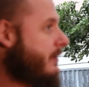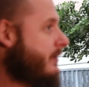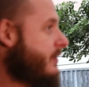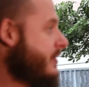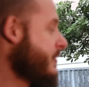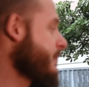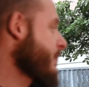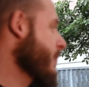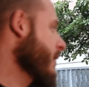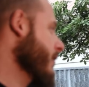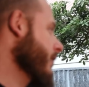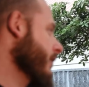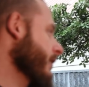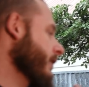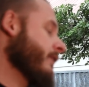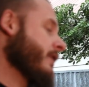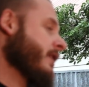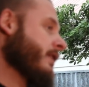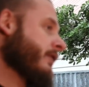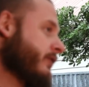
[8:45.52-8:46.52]
just peering
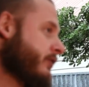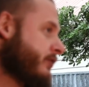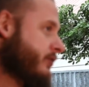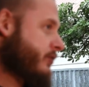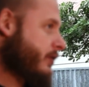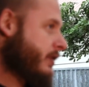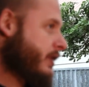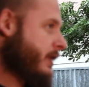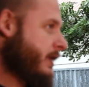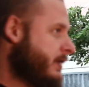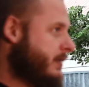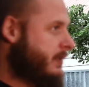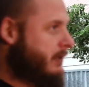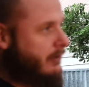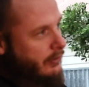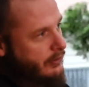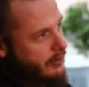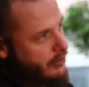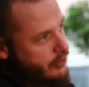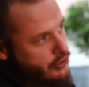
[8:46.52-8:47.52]
around a tree,
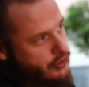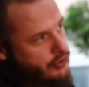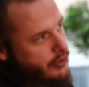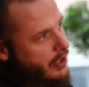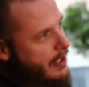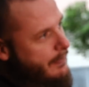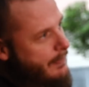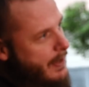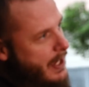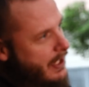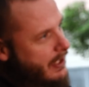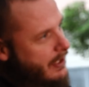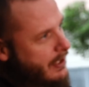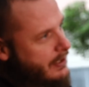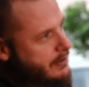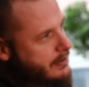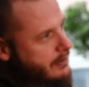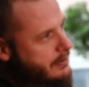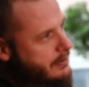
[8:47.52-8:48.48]
looking straight back at us.